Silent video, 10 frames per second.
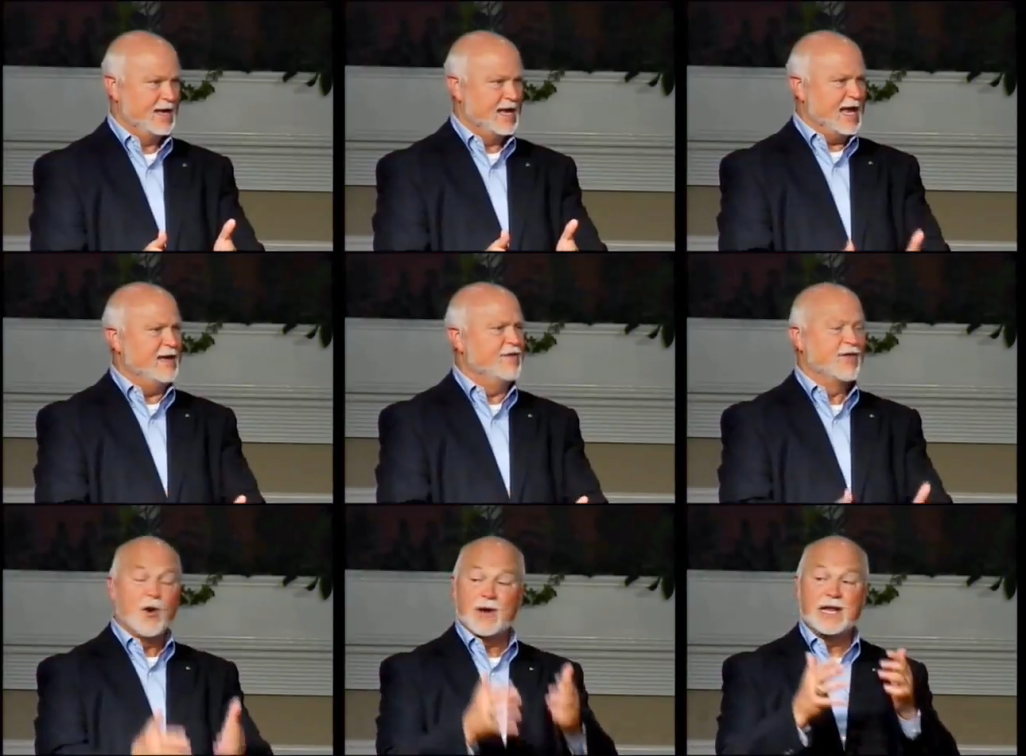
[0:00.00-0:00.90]
even
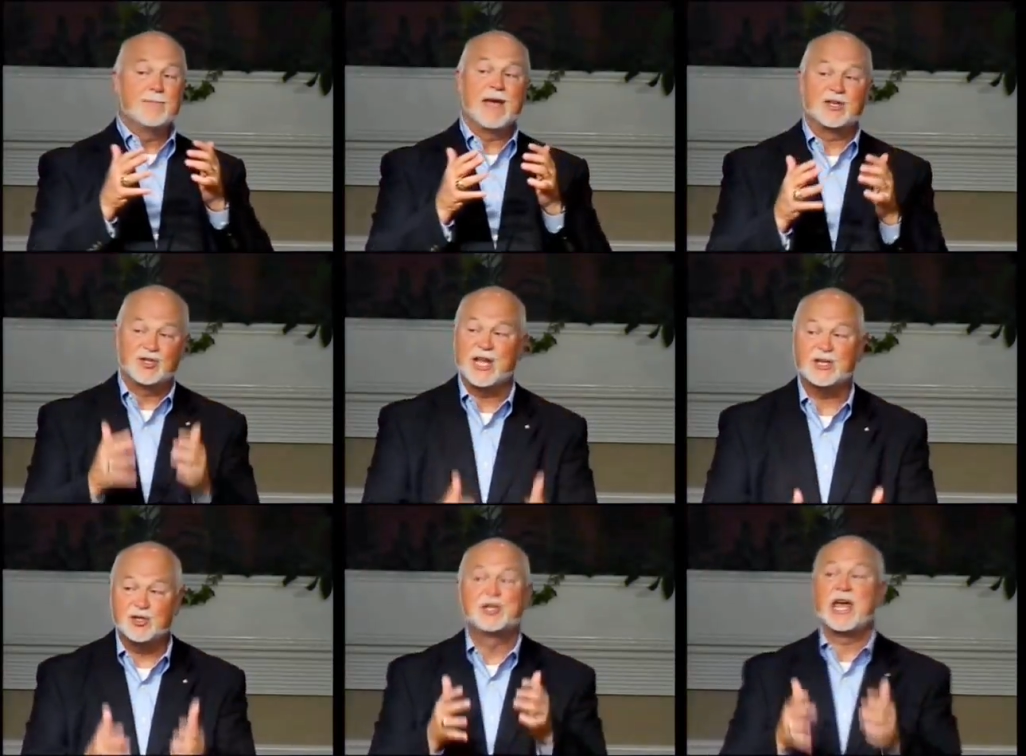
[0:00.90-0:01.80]
though it didn't make
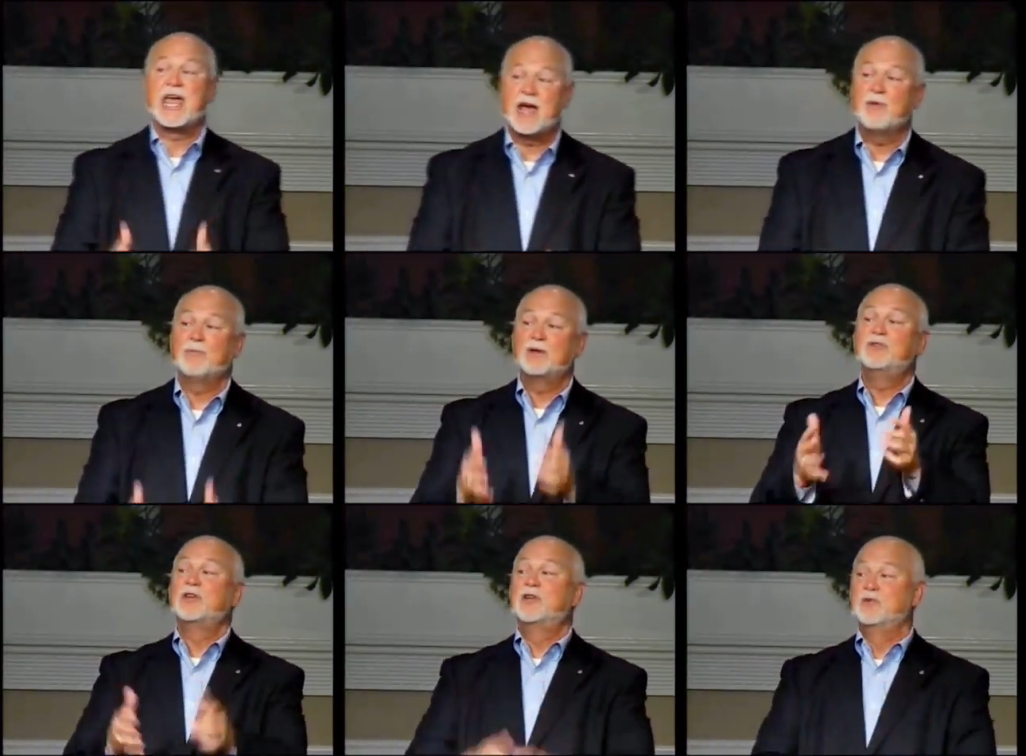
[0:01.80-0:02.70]
sense to him
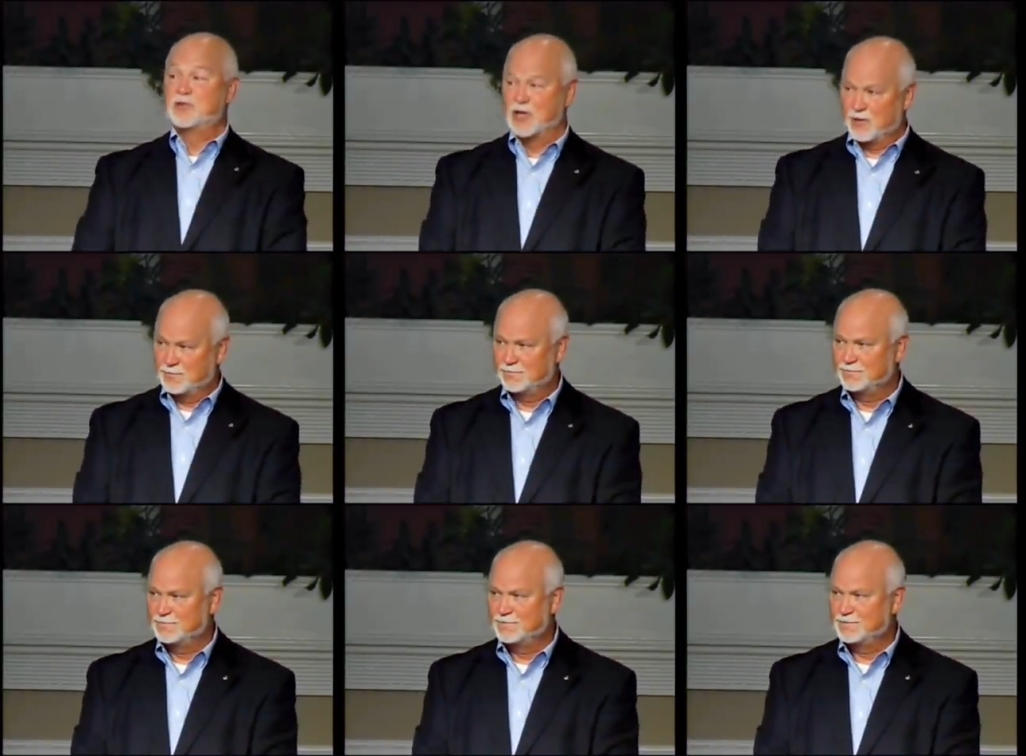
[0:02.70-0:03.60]
to do so.
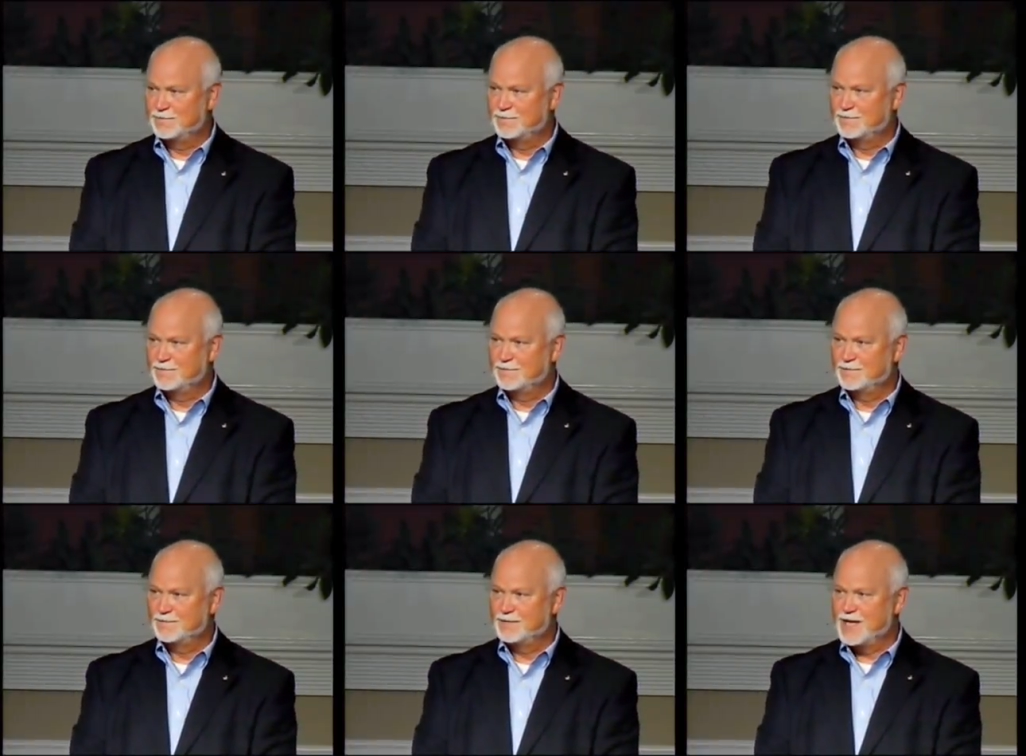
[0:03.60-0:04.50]

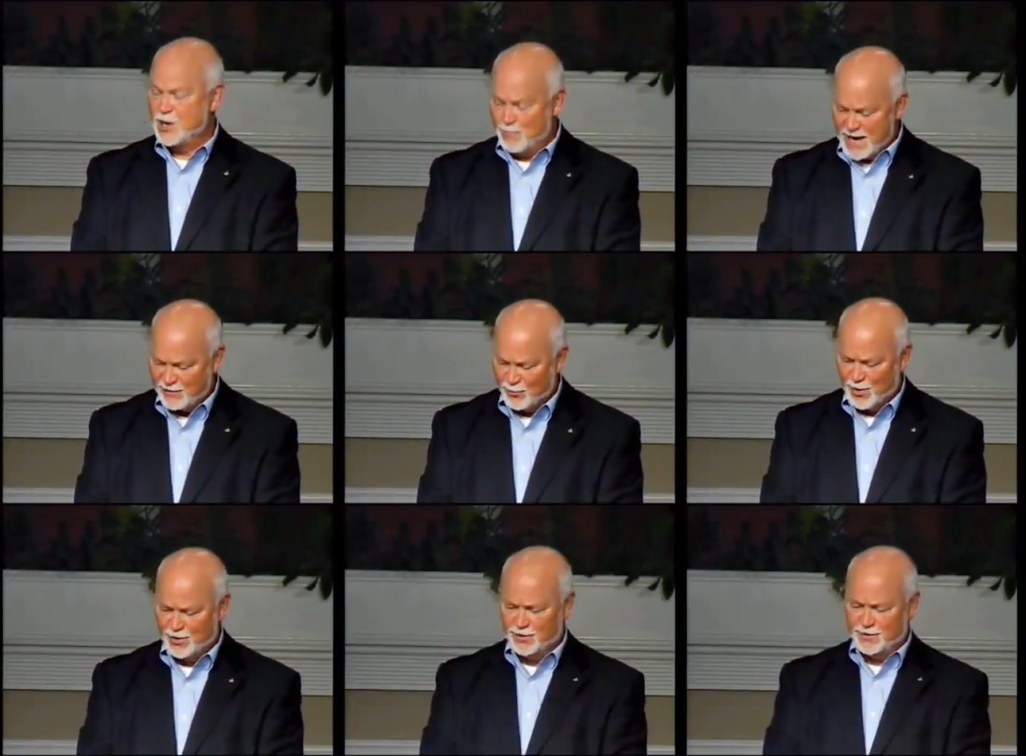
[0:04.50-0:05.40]
He obeyed the
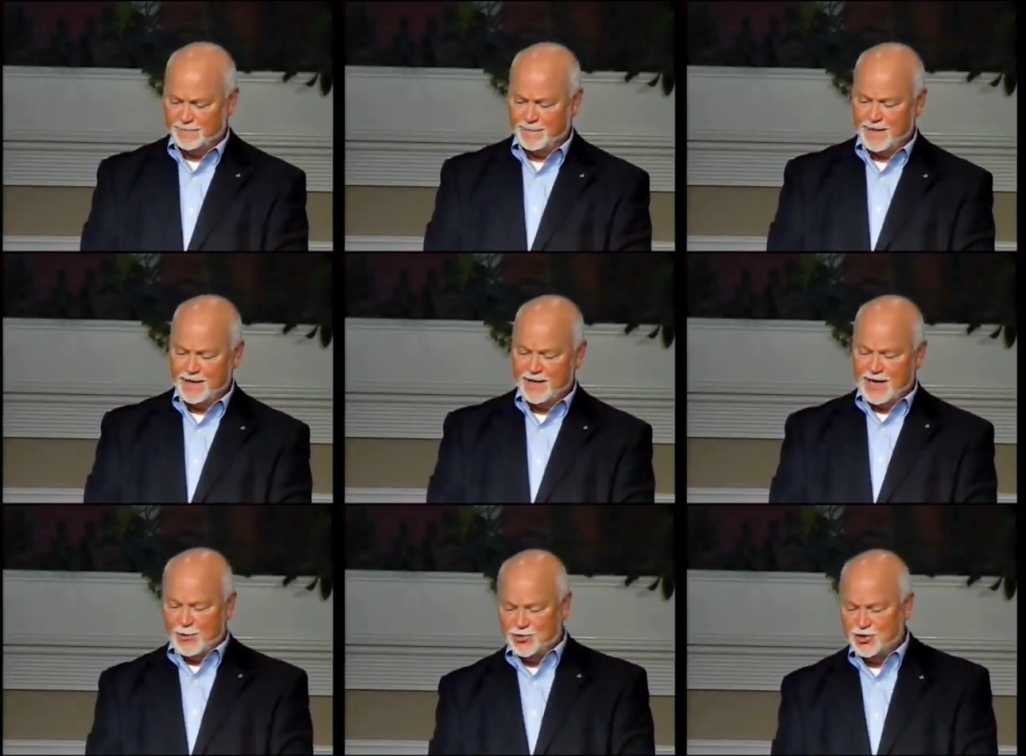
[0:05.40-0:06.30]
word.
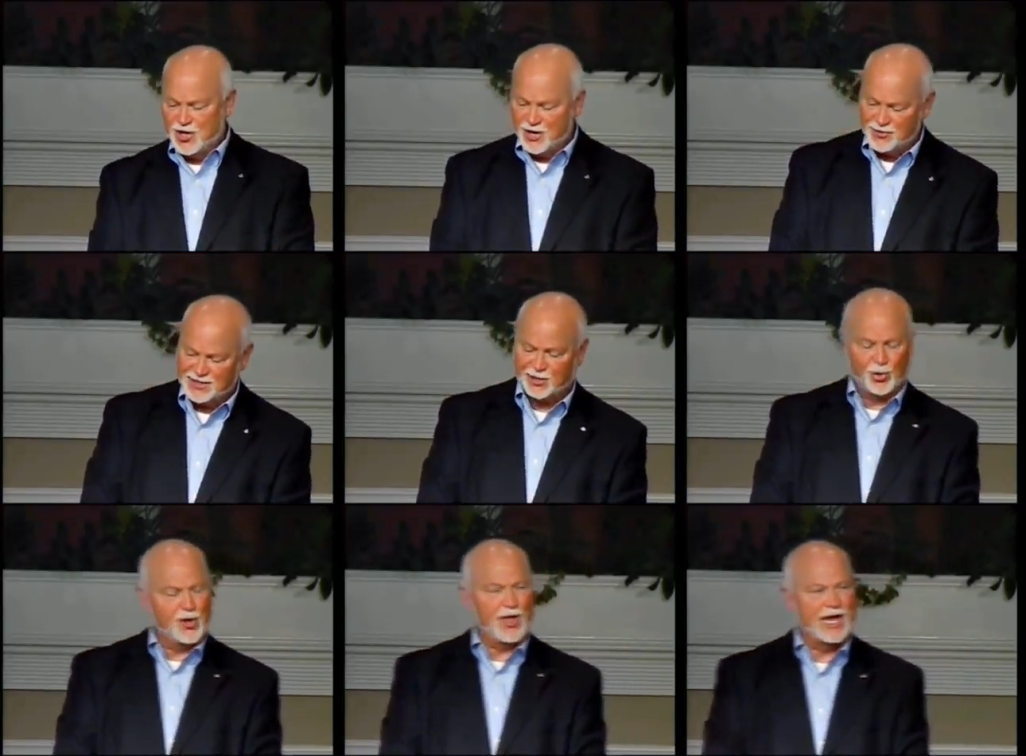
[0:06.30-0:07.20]
Now, I want you to notice
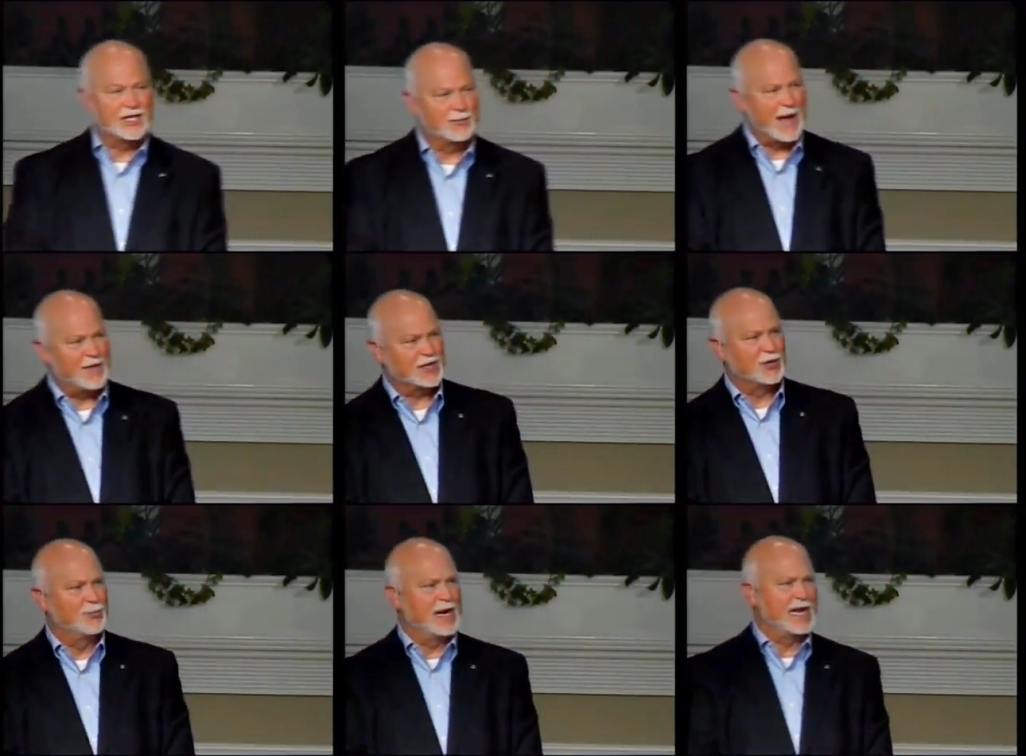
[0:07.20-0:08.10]
three things about this
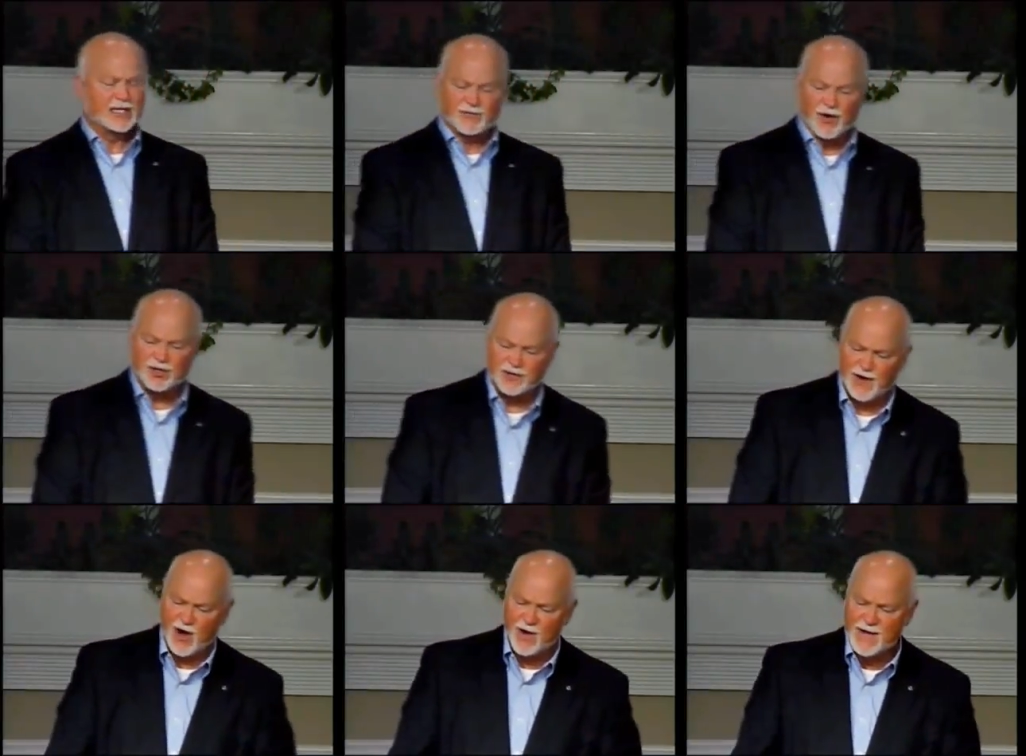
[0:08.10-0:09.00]
obedience. First of
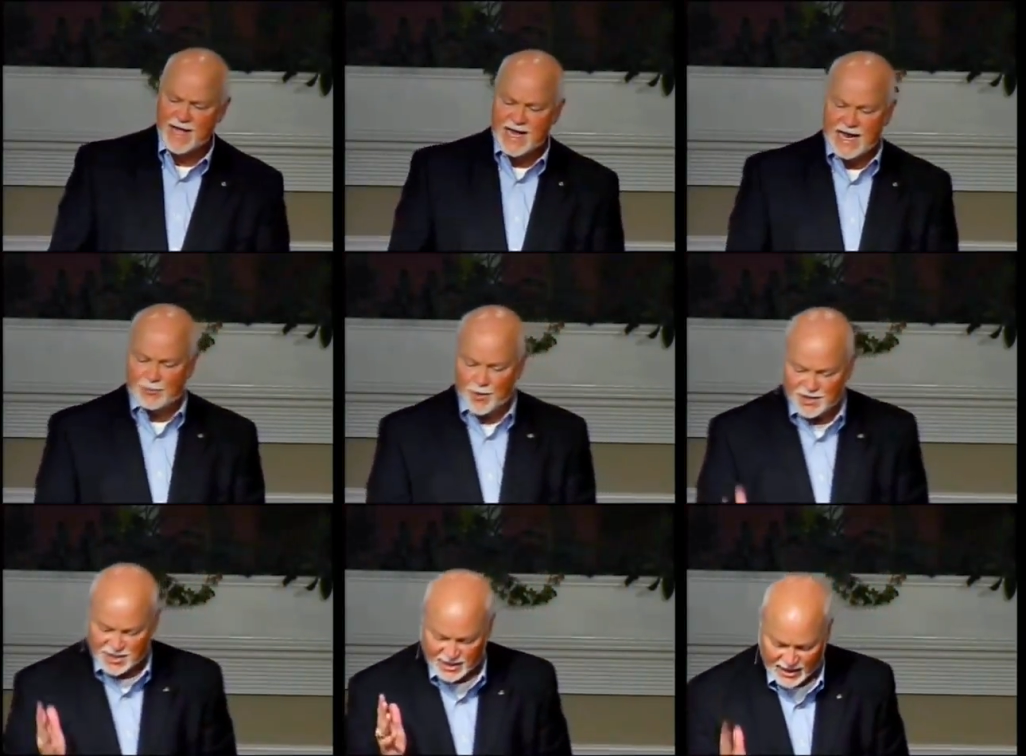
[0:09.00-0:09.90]
all, it was
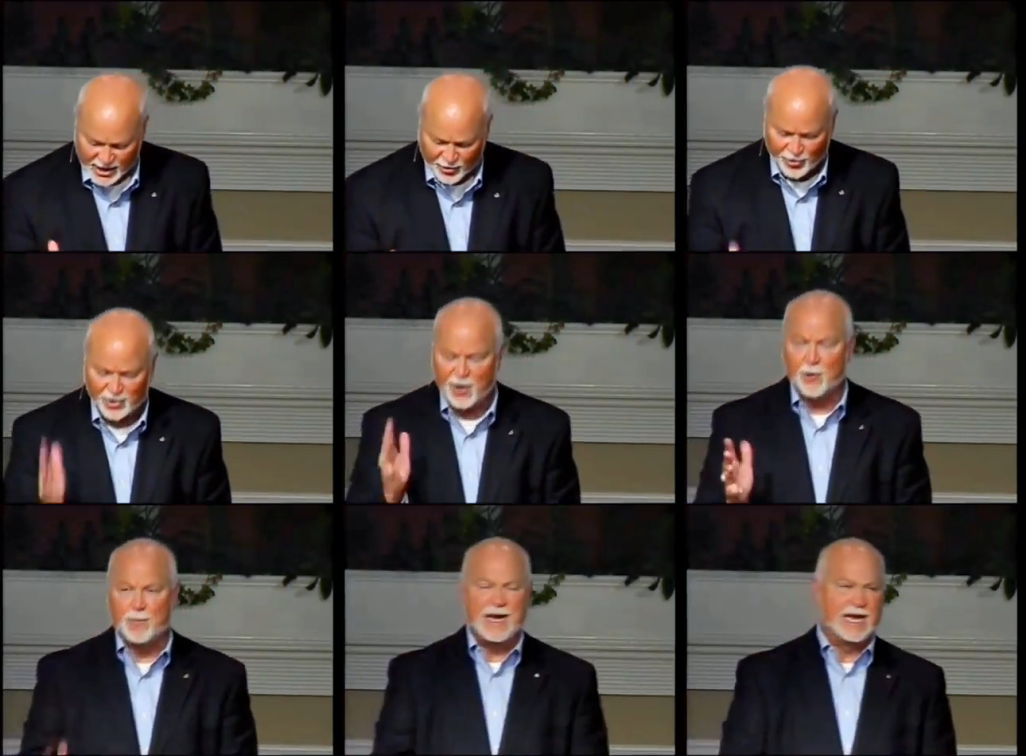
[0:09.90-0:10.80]
literal
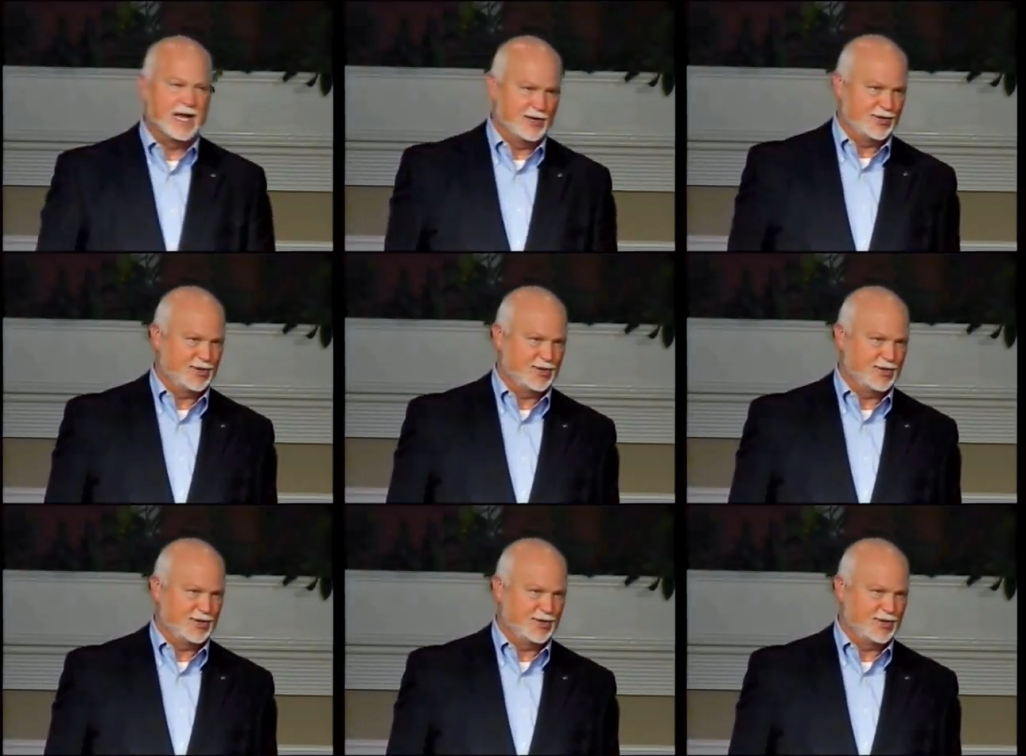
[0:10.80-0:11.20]
obedience.